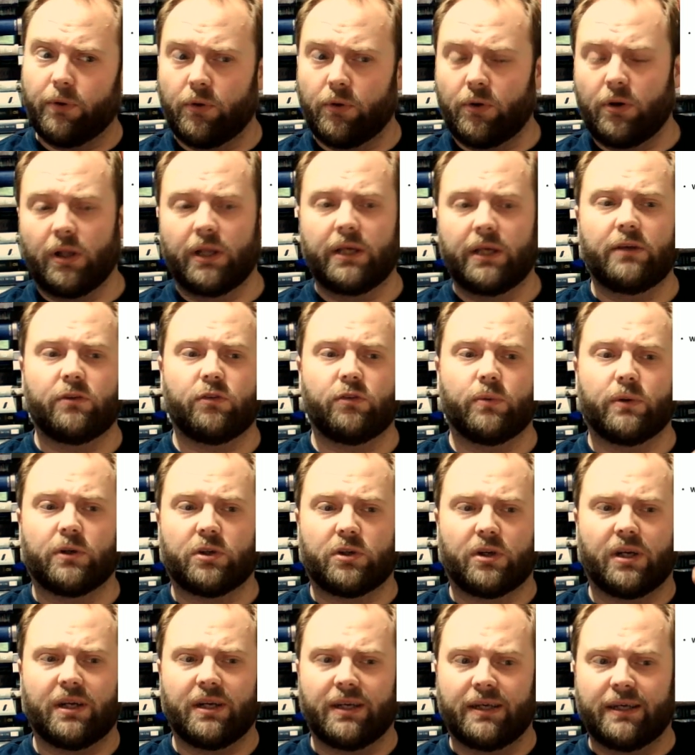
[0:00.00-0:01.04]
colleagues who are
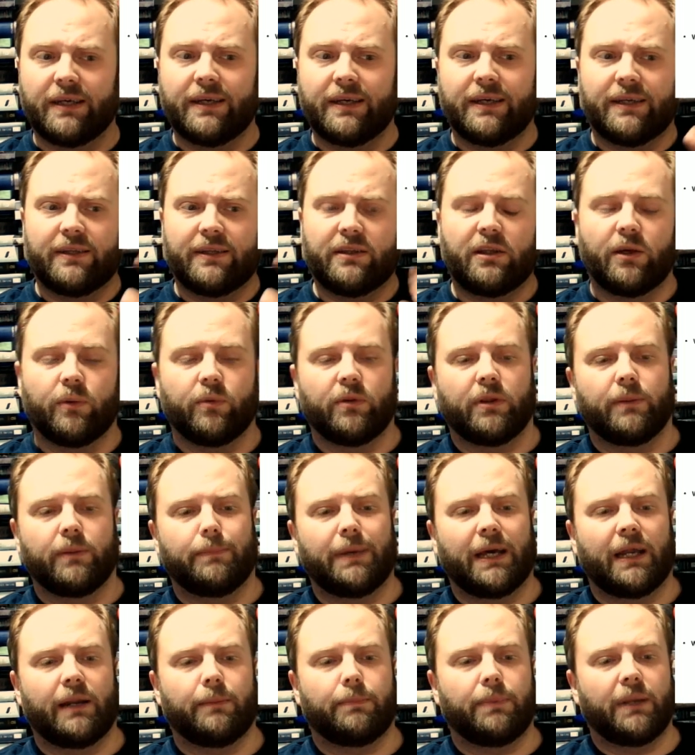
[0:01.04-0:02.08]
trying to deal with the
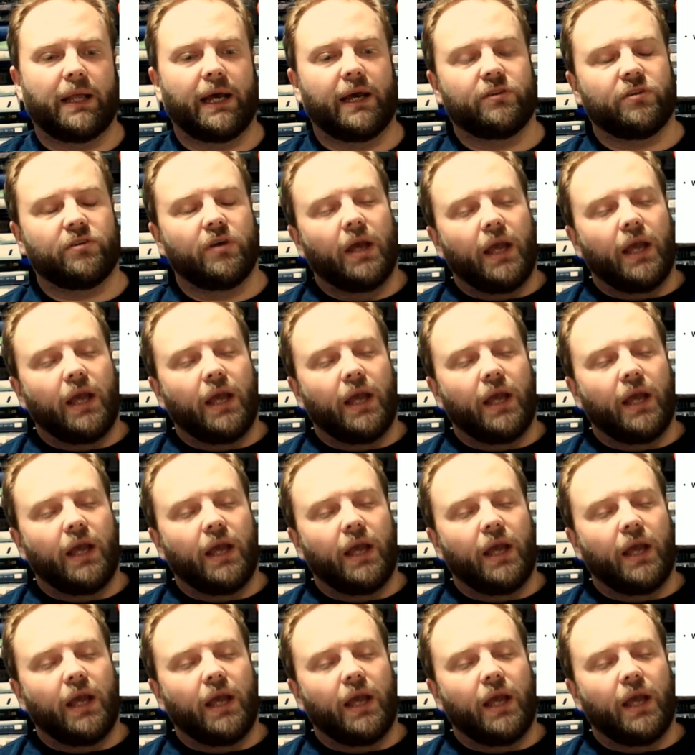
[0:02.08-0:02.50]
better players.